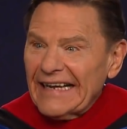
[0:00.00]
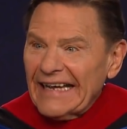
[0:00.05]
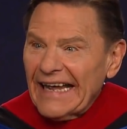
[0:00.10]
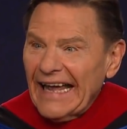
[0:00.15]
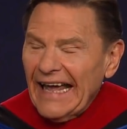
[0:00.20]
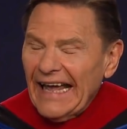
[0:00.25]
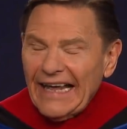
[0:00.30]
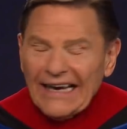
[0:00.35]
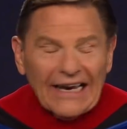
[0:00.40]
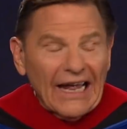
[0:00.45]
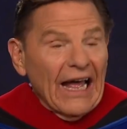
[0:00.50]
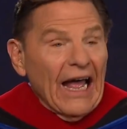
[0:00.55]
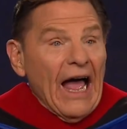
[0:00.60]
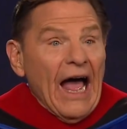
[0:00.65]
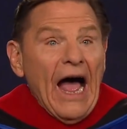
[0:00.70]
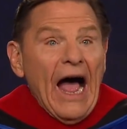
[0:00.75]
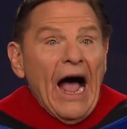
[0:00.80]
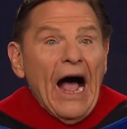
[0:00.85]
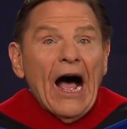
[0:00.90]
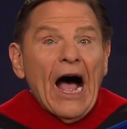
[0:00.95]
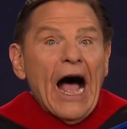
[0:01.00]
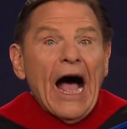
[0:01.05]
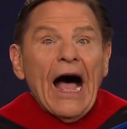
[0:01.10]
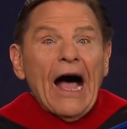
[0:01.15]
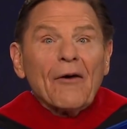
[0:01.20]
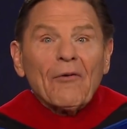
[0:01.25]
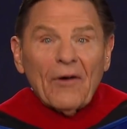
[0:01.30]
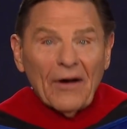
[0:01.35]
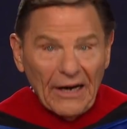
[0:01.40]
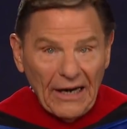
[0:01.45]
And
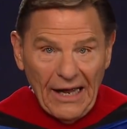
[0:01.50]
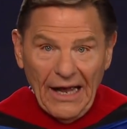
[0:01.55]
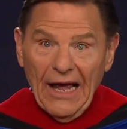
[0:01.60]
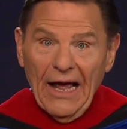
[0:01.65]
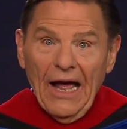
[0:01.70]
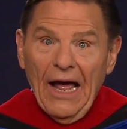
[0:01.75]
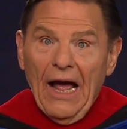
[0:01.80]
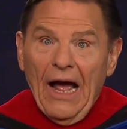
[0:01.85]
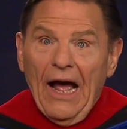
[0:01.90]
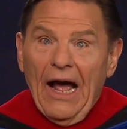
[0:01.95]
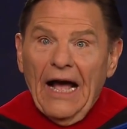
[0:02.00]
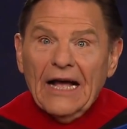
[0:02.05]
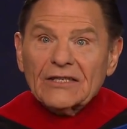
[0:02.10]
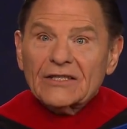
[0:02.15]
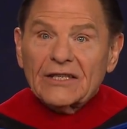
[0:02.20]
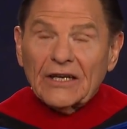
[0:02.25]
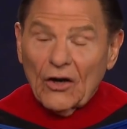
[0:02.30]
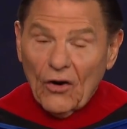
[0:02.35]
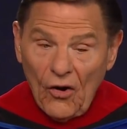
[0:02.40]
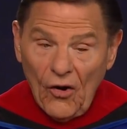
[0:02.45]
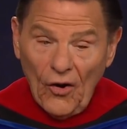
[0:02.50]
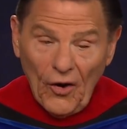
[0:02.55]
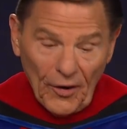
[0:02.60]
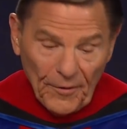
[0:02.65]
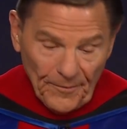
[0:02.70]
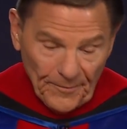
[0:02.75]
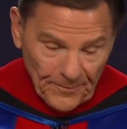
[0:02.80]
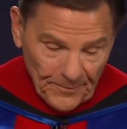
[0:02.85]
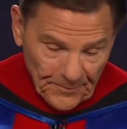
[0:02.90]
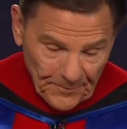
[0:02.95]
I said,
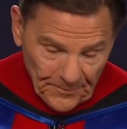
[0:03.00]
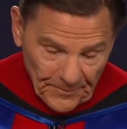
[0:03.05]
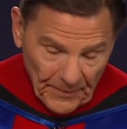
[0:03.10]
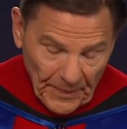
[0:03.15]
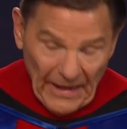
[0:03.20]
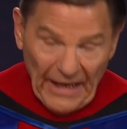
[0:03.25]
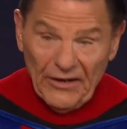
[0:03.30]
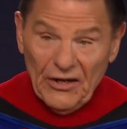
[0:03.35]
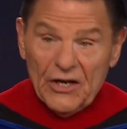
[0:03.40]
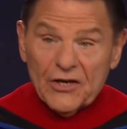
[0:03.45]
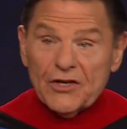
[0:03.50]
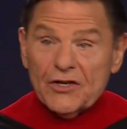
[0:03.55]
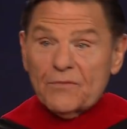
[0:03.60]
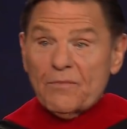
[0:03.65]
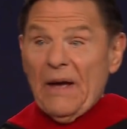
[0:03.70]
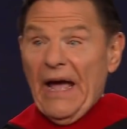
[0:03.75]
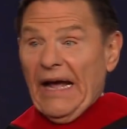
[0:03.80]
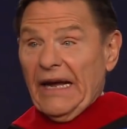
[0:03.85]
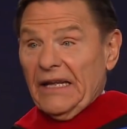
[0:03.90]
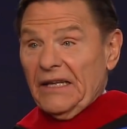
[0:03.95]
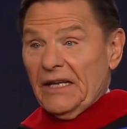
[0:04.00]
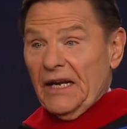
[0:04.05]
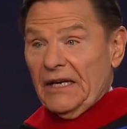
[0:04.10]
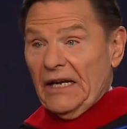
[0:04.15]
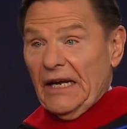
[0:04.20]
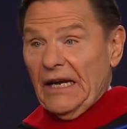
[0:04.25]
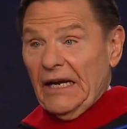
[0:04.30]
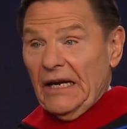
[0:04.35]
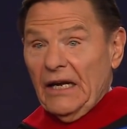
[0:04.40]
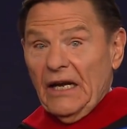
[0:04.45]
Lord, and this is back in the
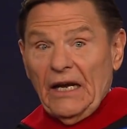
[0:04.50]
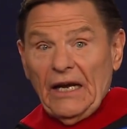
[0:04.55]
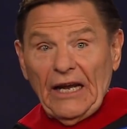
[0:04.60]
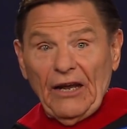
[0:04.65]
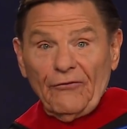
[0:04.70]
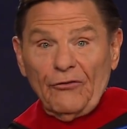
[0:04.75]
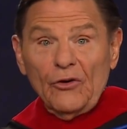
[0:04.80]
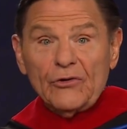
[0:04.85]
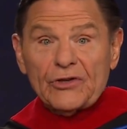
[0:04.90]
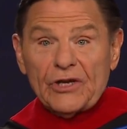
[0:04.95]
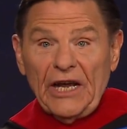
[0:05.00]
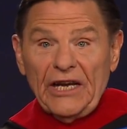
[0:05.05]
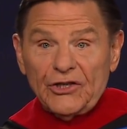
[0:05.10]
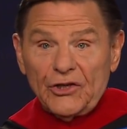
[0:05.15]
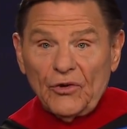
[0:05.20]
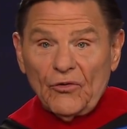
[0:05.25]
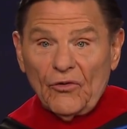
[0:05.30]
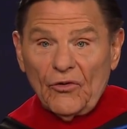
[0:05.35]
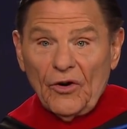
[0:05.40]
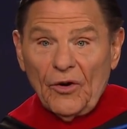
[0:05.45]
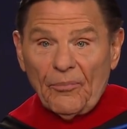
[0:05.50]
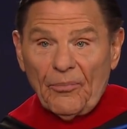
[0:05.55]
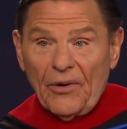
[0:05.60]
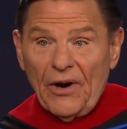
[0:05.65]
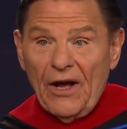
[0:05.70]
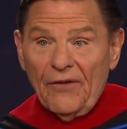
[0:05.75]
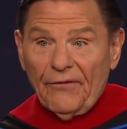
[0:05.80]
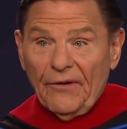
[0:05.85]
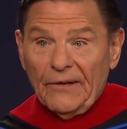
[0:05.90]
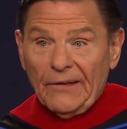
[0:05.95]
day, if you said you were a
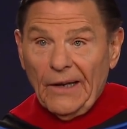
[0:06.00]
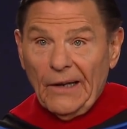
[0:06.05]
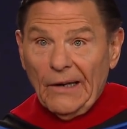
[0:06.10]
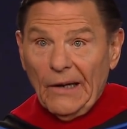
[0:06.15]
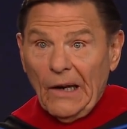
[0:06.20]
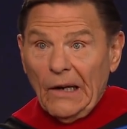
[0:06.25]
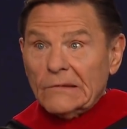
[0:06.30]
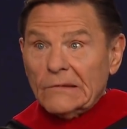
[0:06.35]
prophet, they,